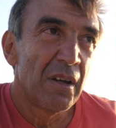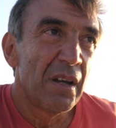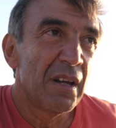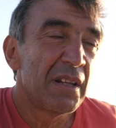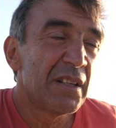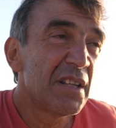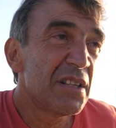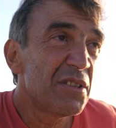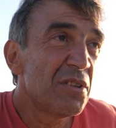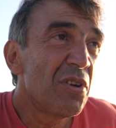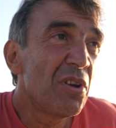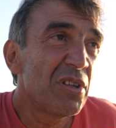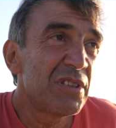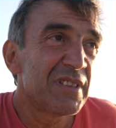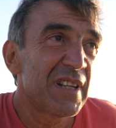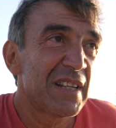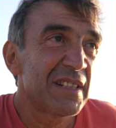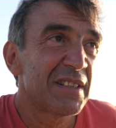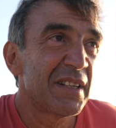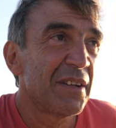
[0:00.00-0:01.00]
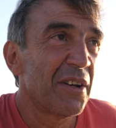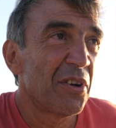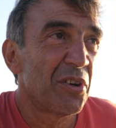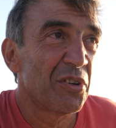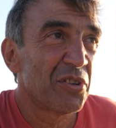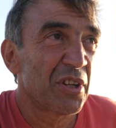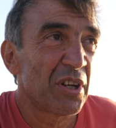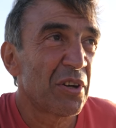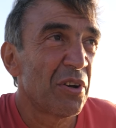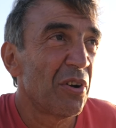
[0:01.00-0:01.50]
It is not just
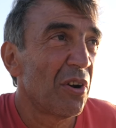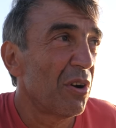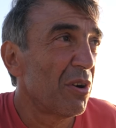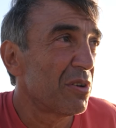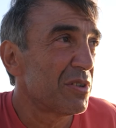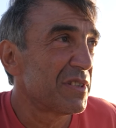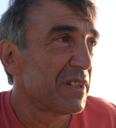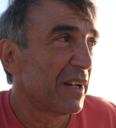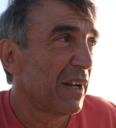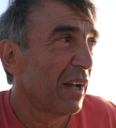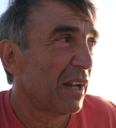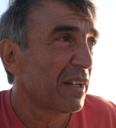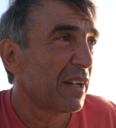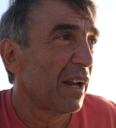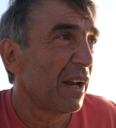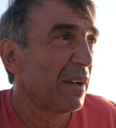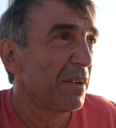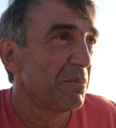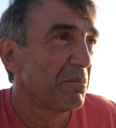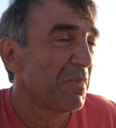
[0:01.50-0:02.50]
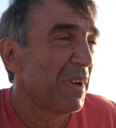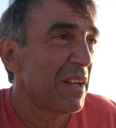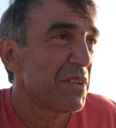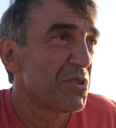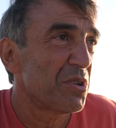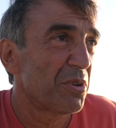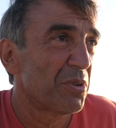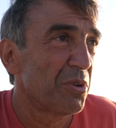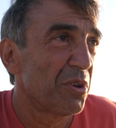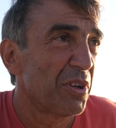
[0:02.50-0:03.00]
nanotechnology. I can
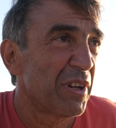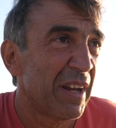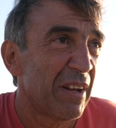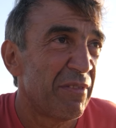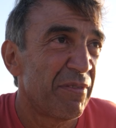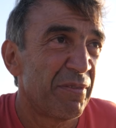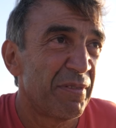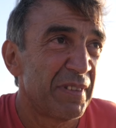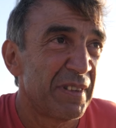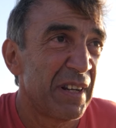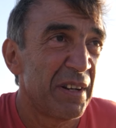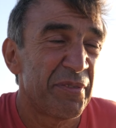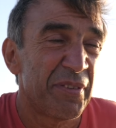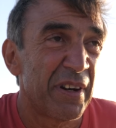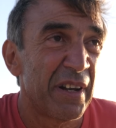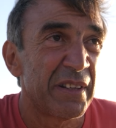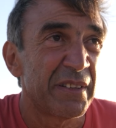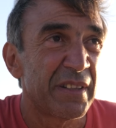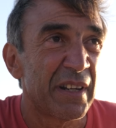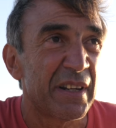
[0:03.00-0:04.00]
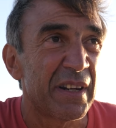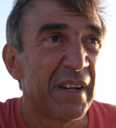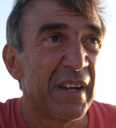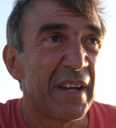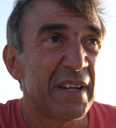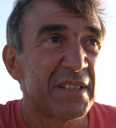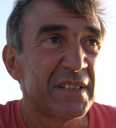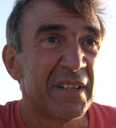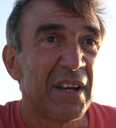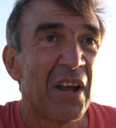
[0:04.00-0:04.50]
mention you have different
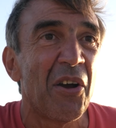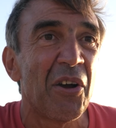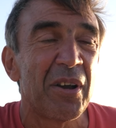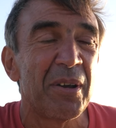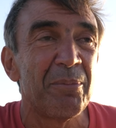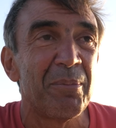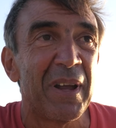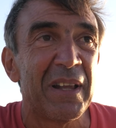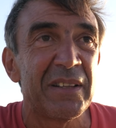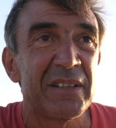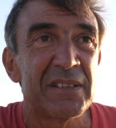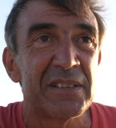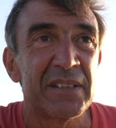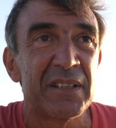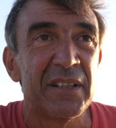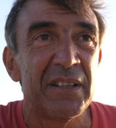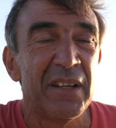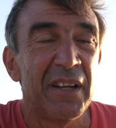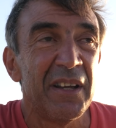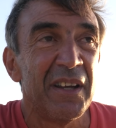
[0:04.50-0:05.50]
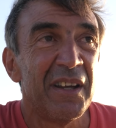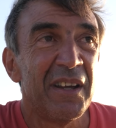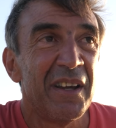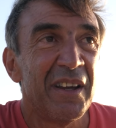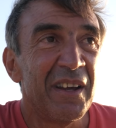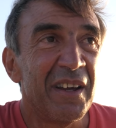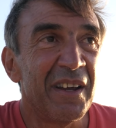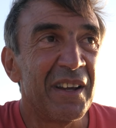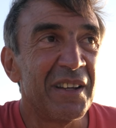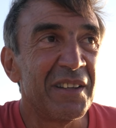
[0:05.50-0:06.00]
techniques now in medicine,
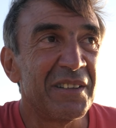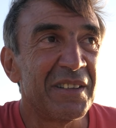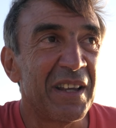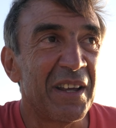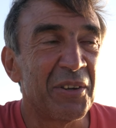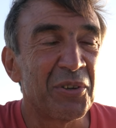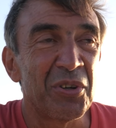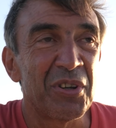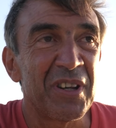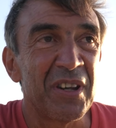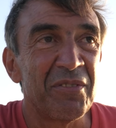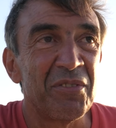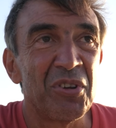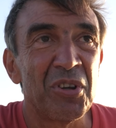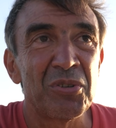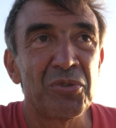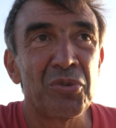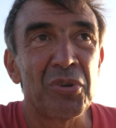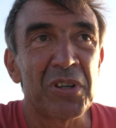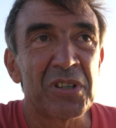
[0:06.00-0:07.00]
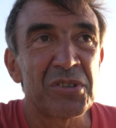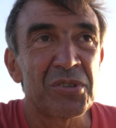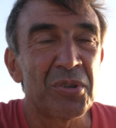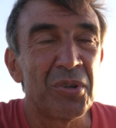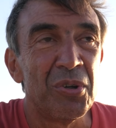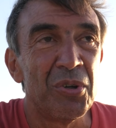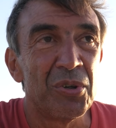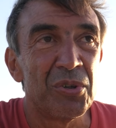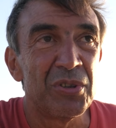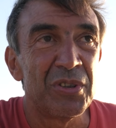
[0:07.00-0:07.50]
and uh, you have not to
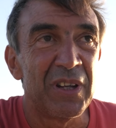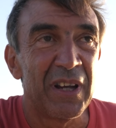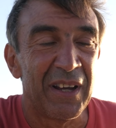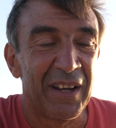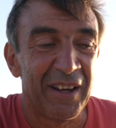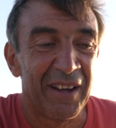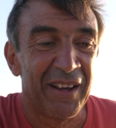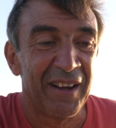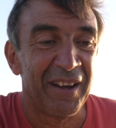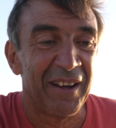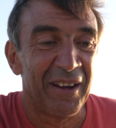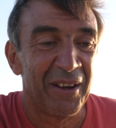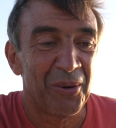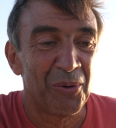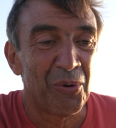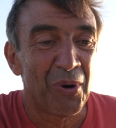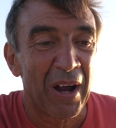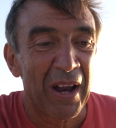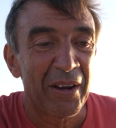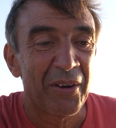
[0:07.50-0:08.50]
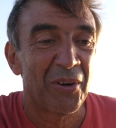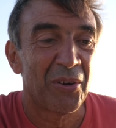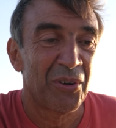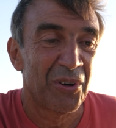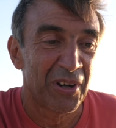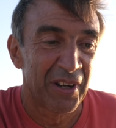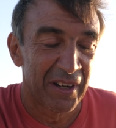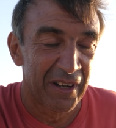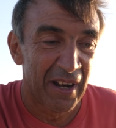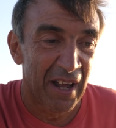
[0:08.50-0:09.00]
exclude uh, uh, one
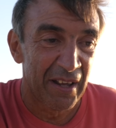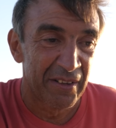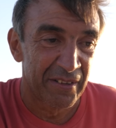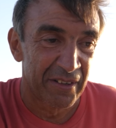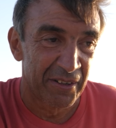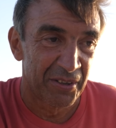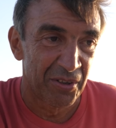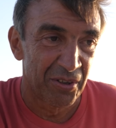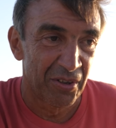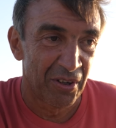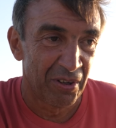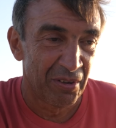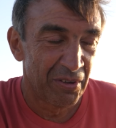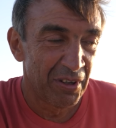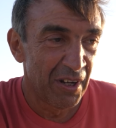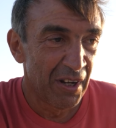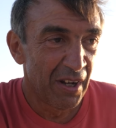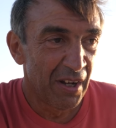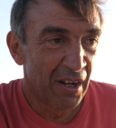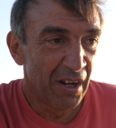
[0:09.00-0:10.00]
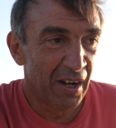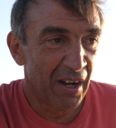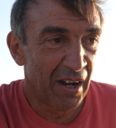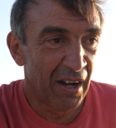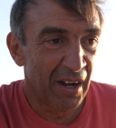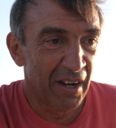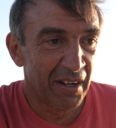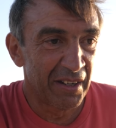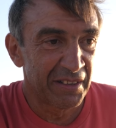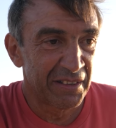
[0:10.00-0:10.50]
or another. You know,
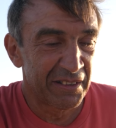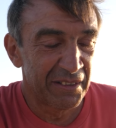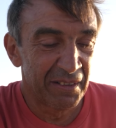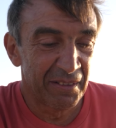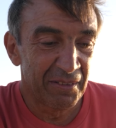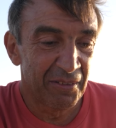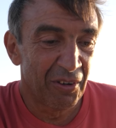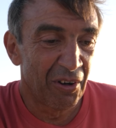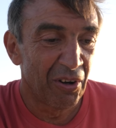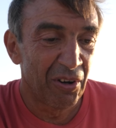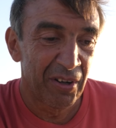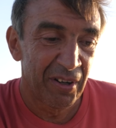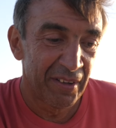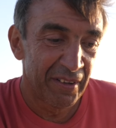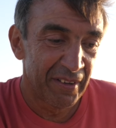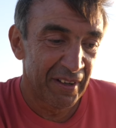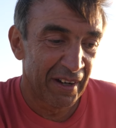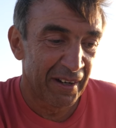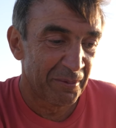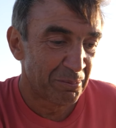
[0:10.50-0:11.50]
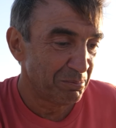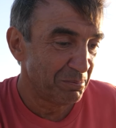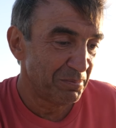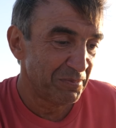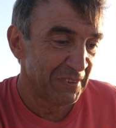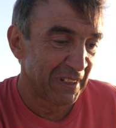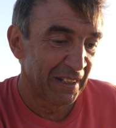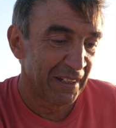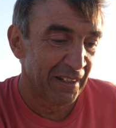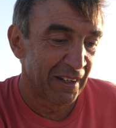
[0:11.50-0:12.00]
it, all they are,
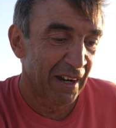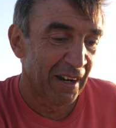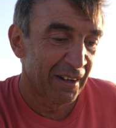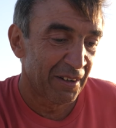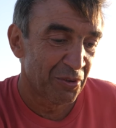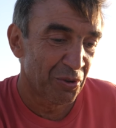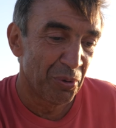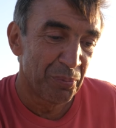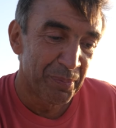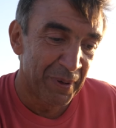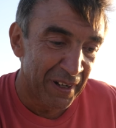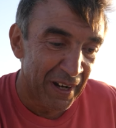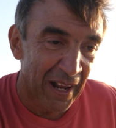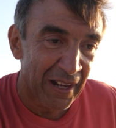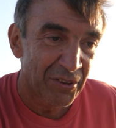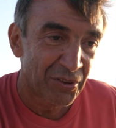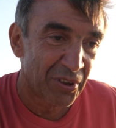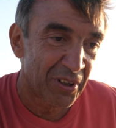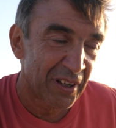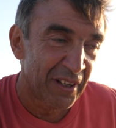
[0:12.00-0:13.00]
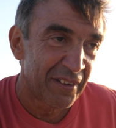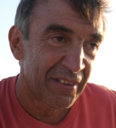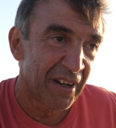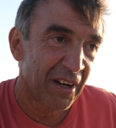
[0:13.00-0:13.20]
they are combinatory.